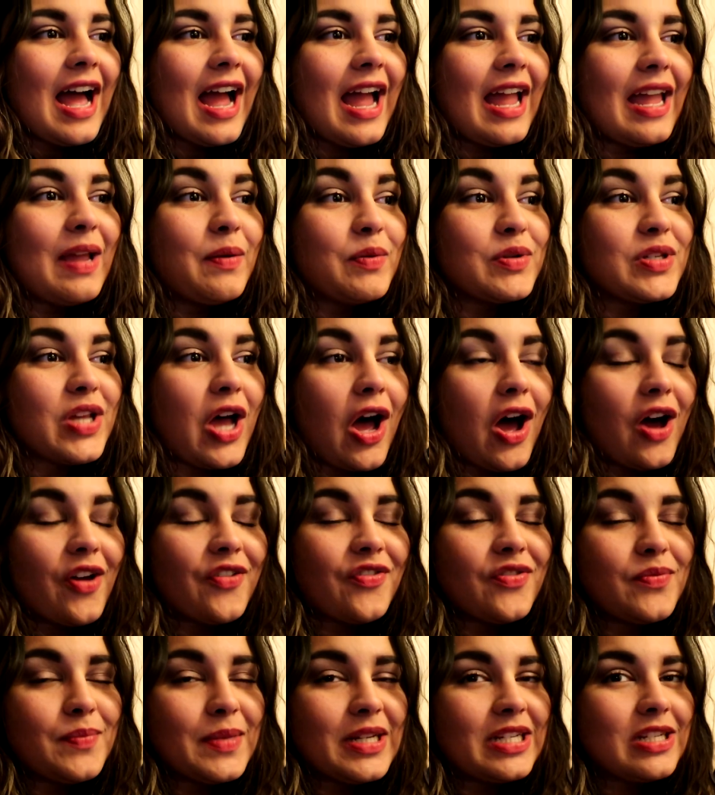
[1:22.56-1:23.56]
it was hard
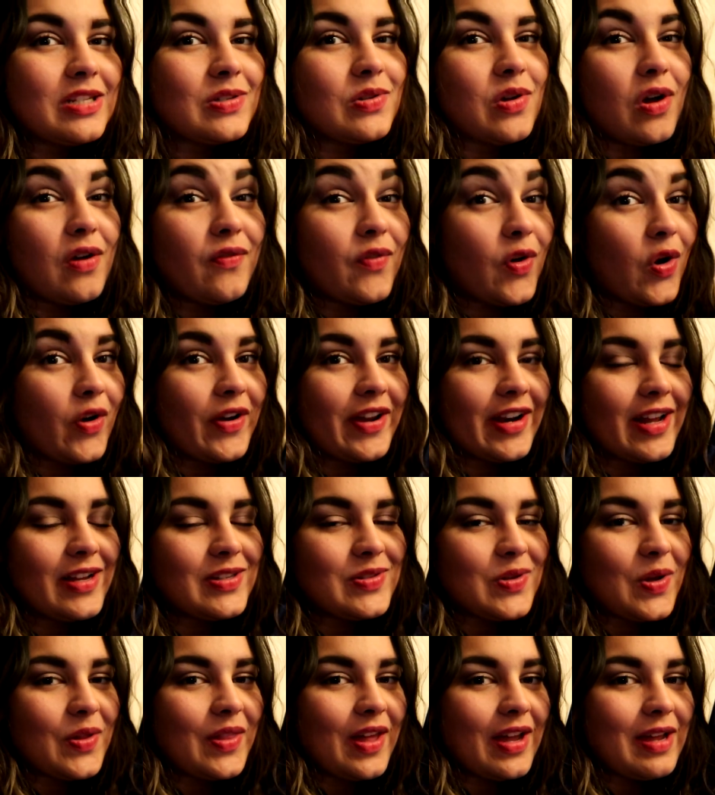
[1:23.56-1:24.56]
for me to sort of organize
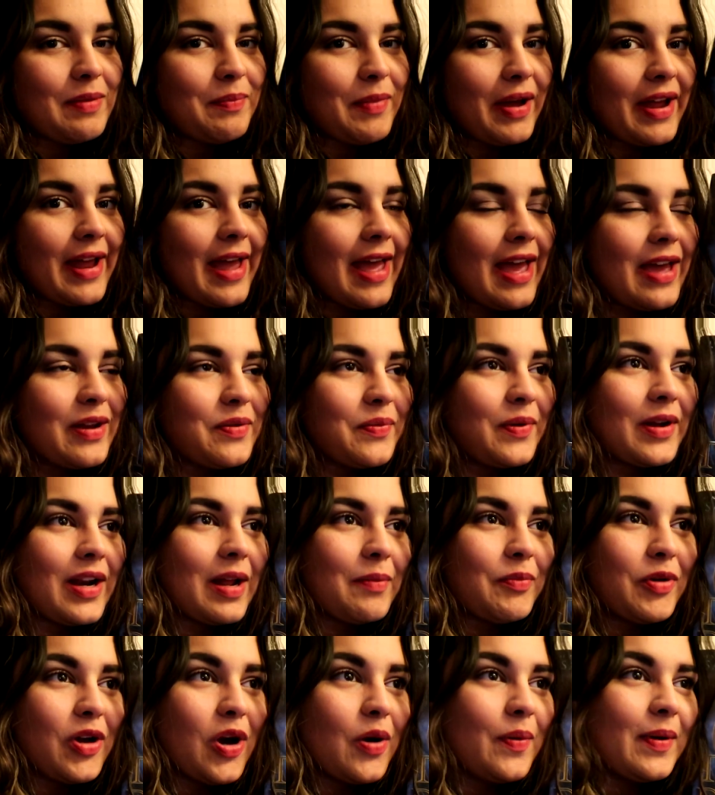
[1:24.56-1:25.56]
all that in my head when
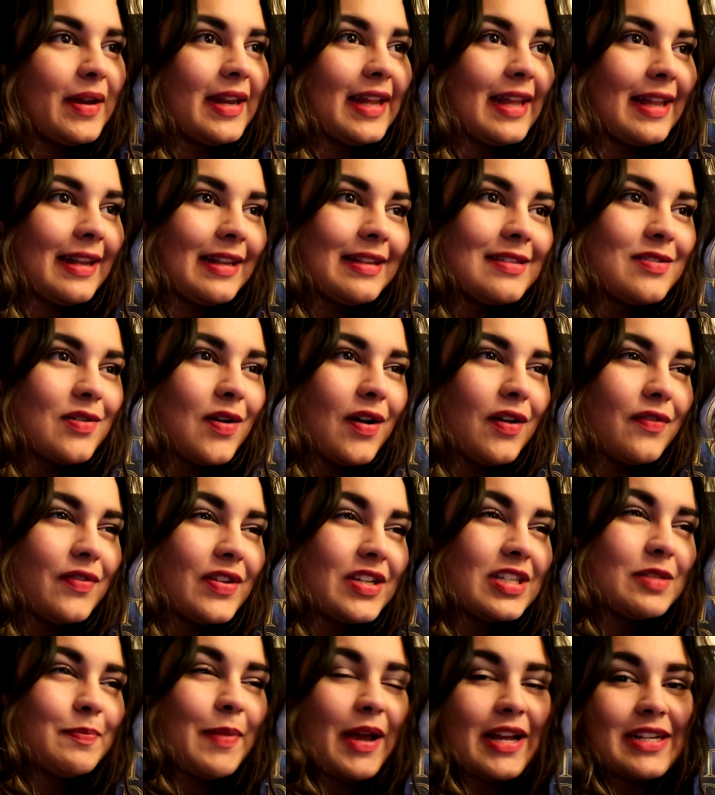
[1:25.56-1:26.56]
I'm going in sort of
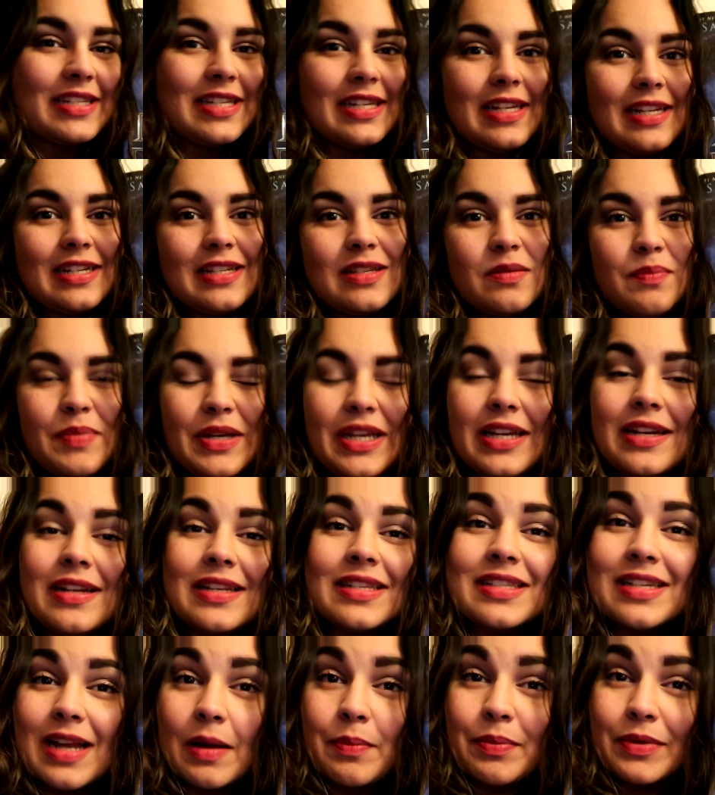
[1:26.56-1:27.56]
expecting it to be an
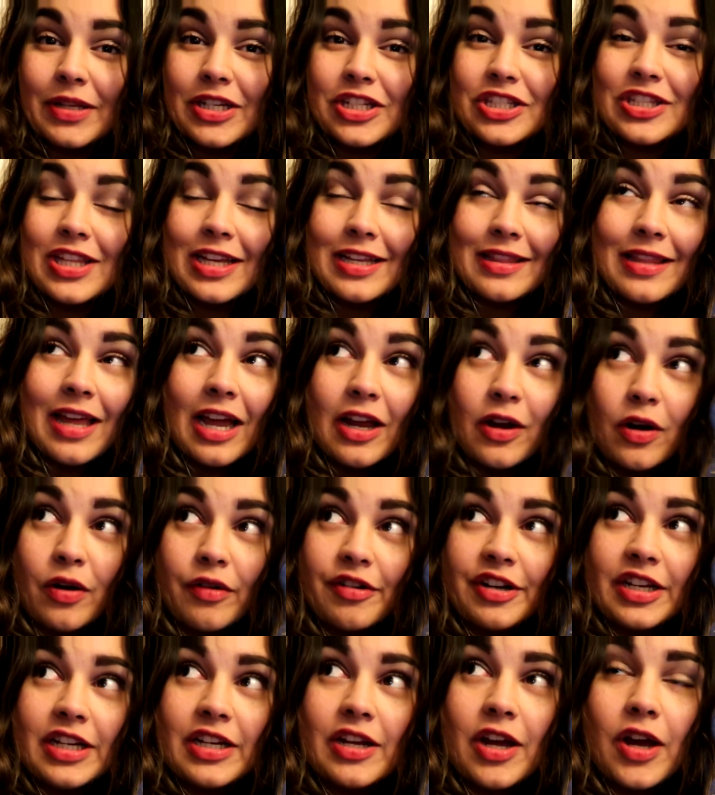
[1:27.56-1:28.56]
established thing that I
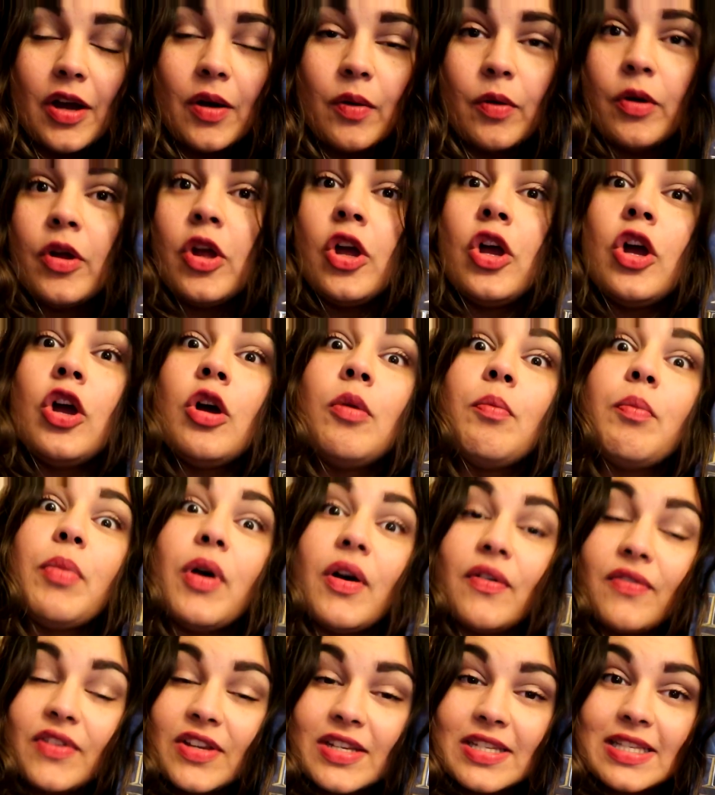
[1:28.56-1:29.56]
already know. But
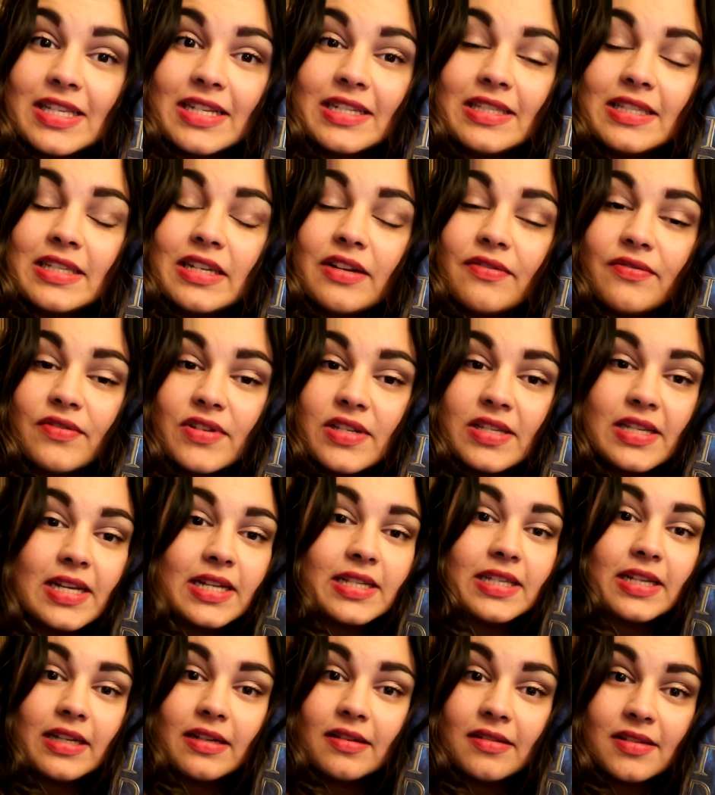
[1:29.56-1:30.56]
obviously it's a different
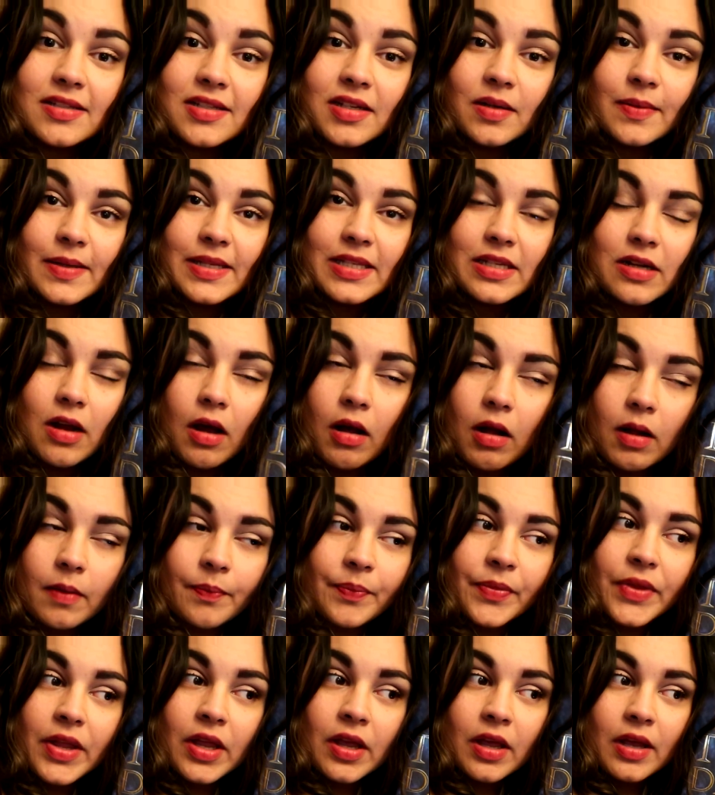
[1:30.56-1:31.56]
setting, so it's not.
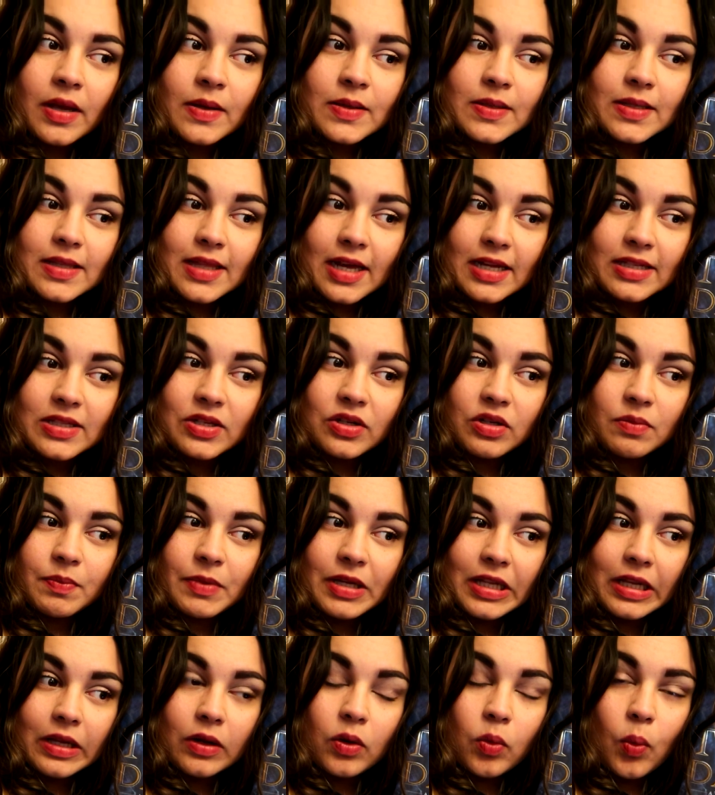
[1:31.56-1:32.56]
So that took me
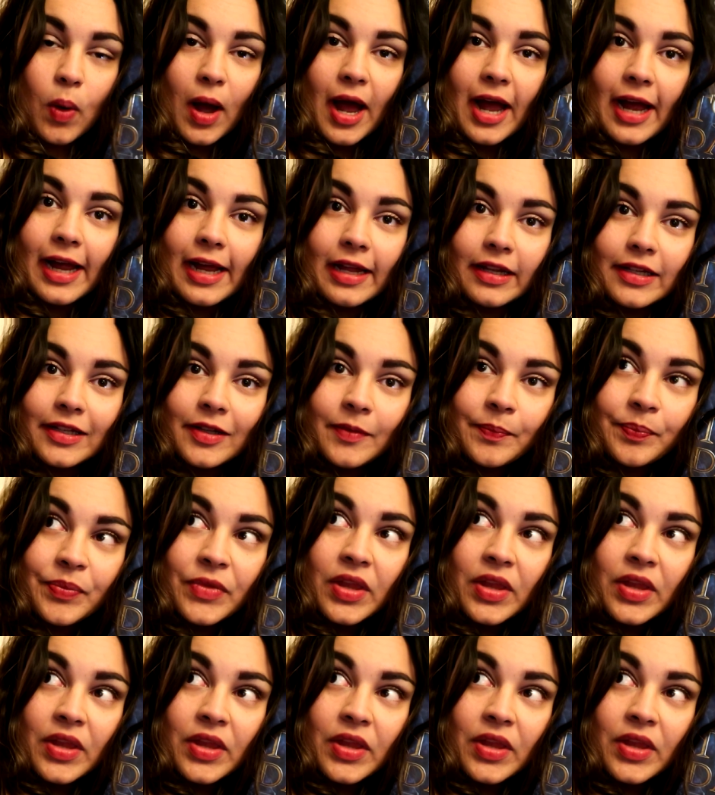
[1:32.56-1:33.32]
a little while.